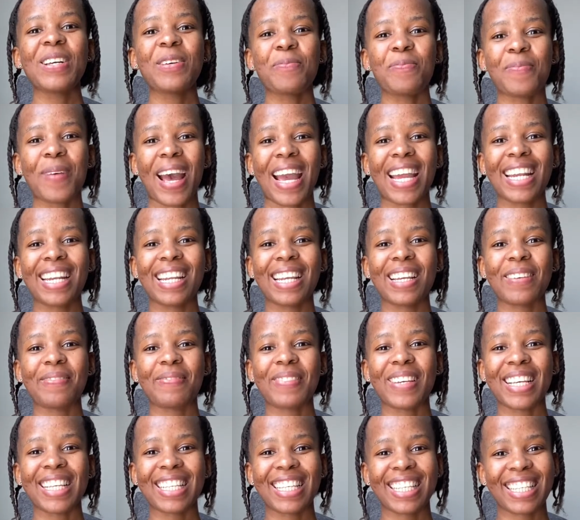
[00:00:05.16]
My name
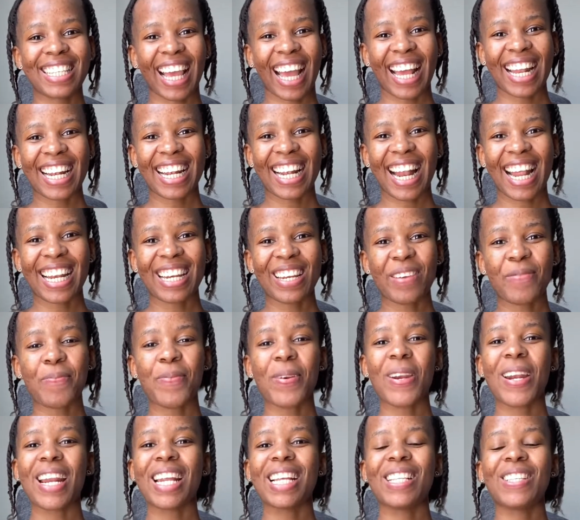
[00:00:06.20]
is
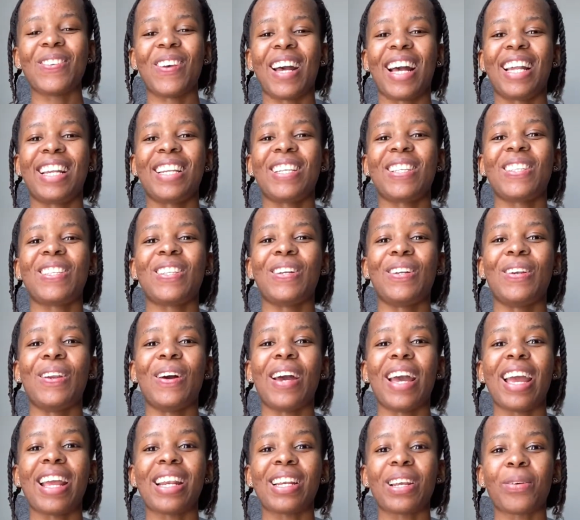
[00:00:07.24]
Pinelands
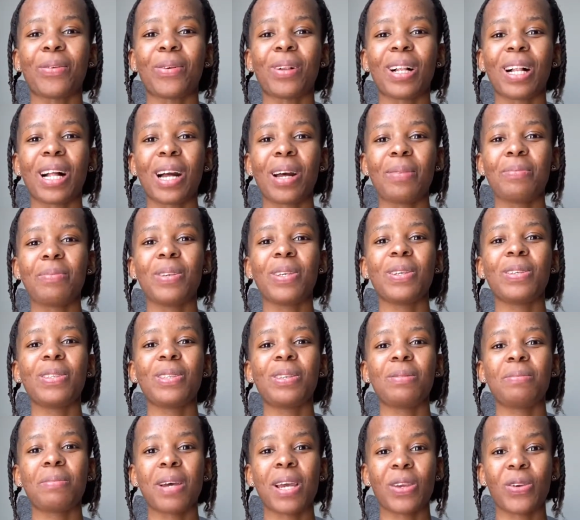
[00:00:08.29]
and I welcome you
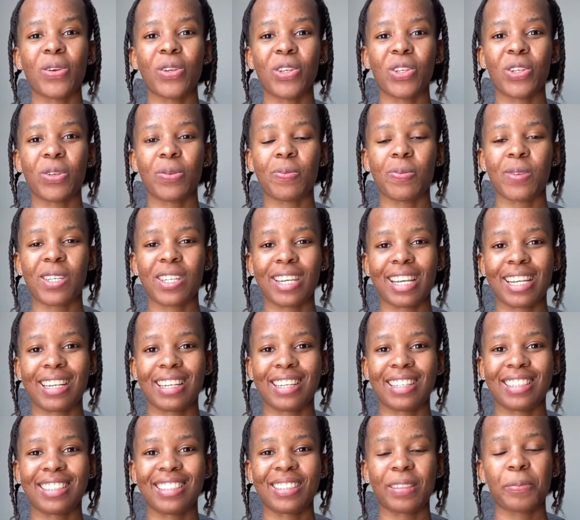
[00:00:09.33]
to my YouTube
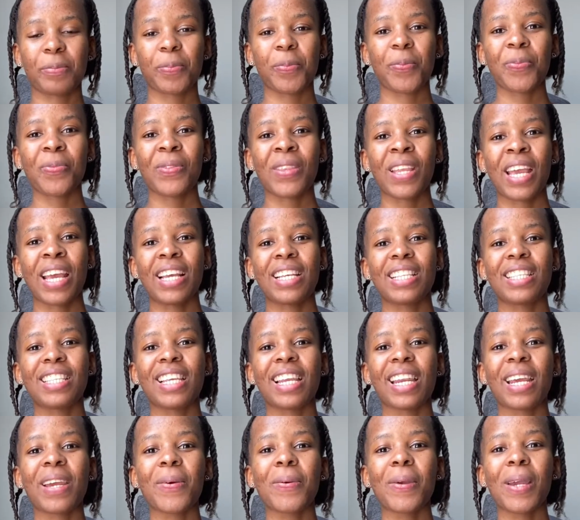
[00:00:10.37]
channel.
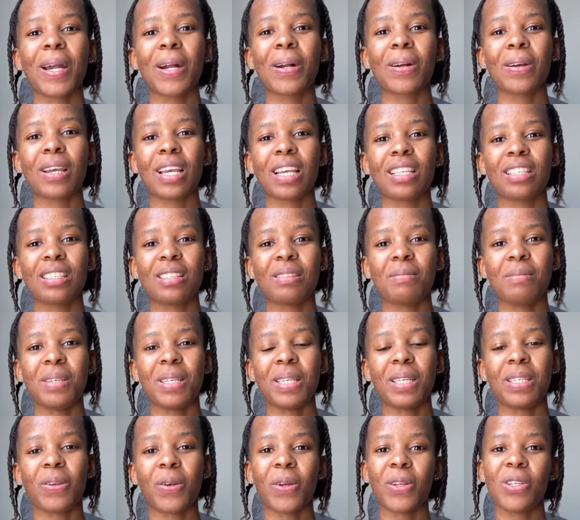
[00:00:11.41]
Today we are going to be
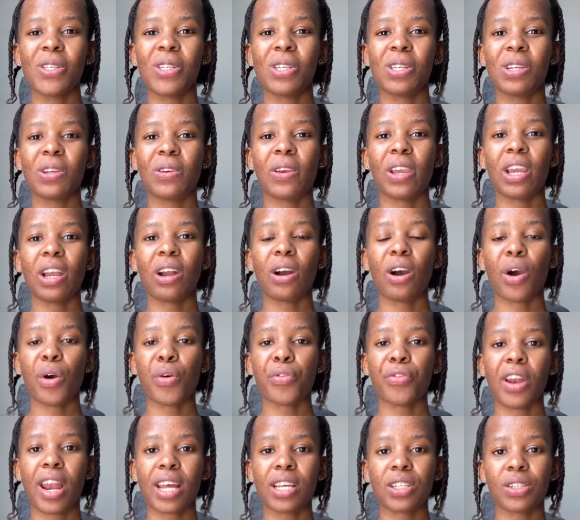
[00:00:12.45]
continuing
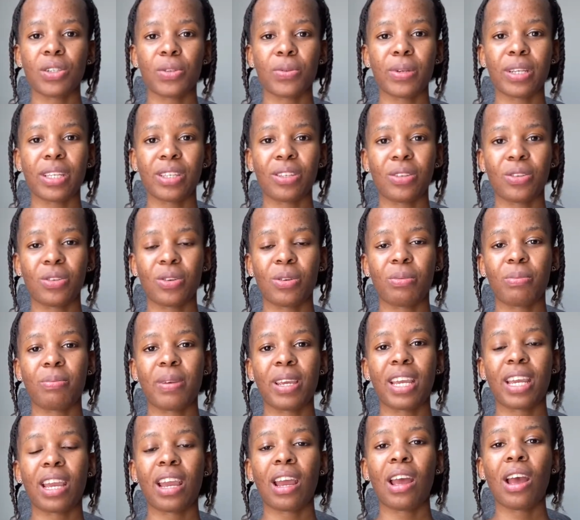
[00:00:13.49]
off last week's
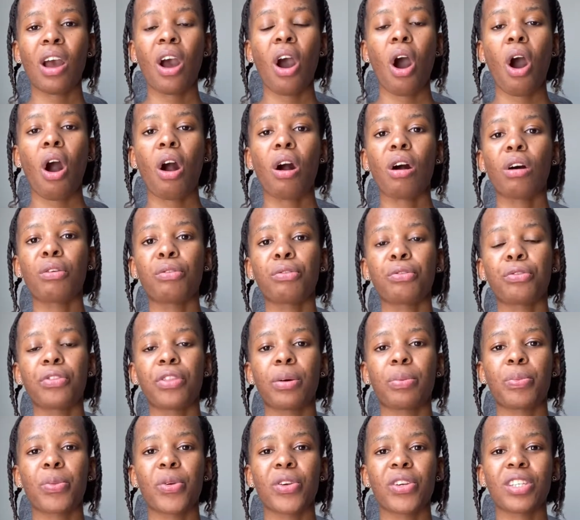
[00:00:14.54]
topic of
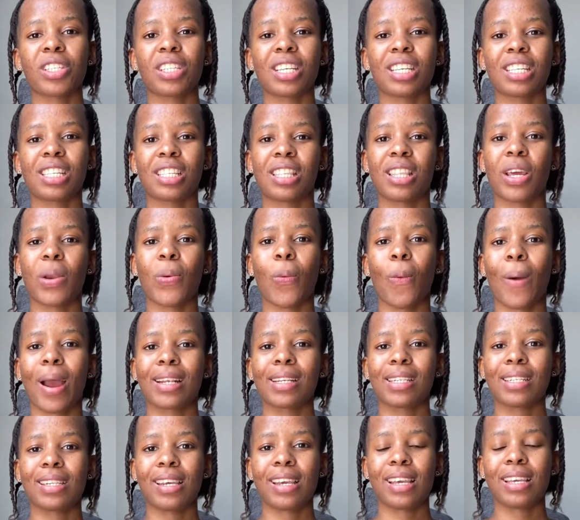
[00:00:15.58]
the process that one
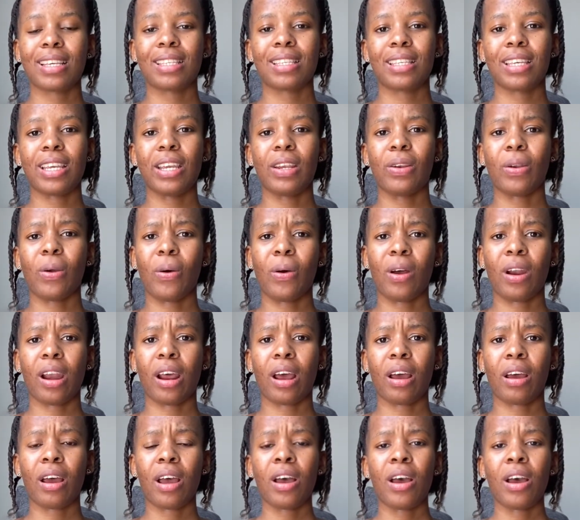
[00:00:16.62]
takes in
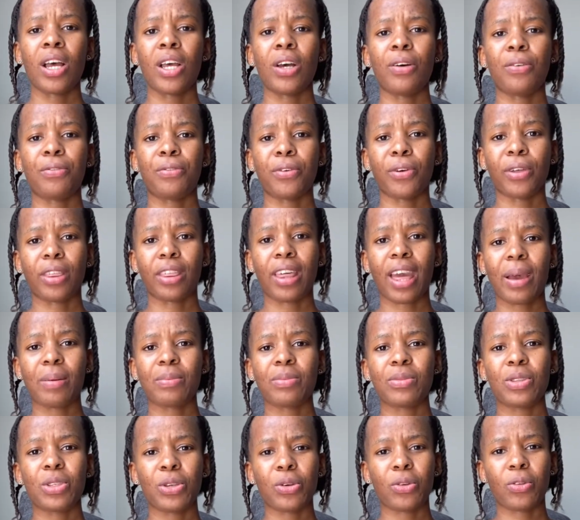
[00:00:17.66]
order for
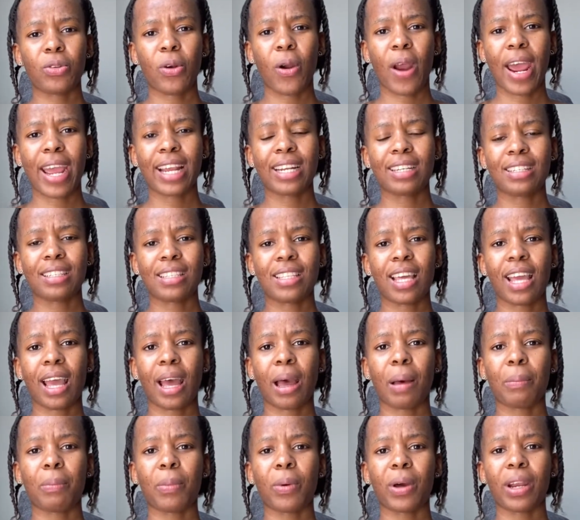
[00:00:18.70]
them to write
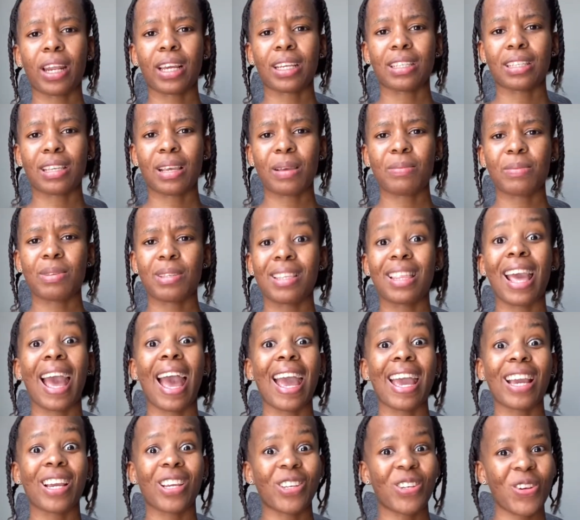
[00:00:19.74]
their board exams, their
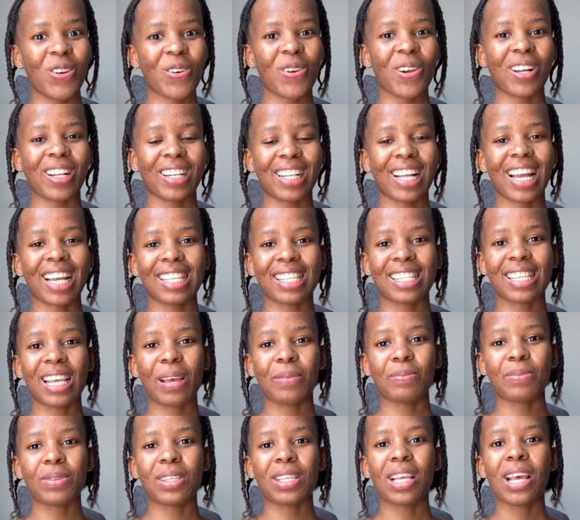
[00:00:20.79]
actuarial
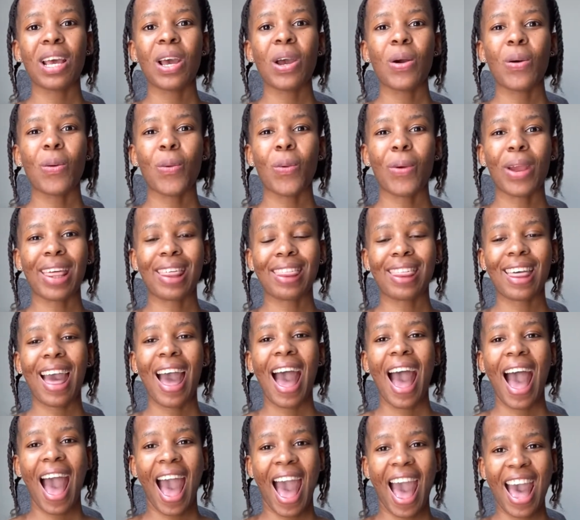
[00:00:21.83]
exams with
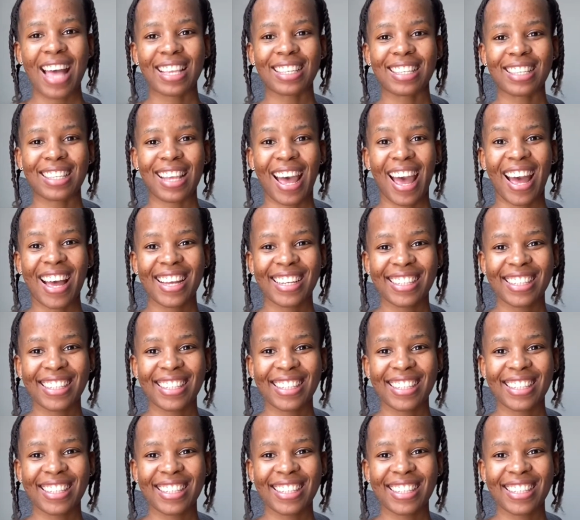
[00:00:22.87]
ASSA.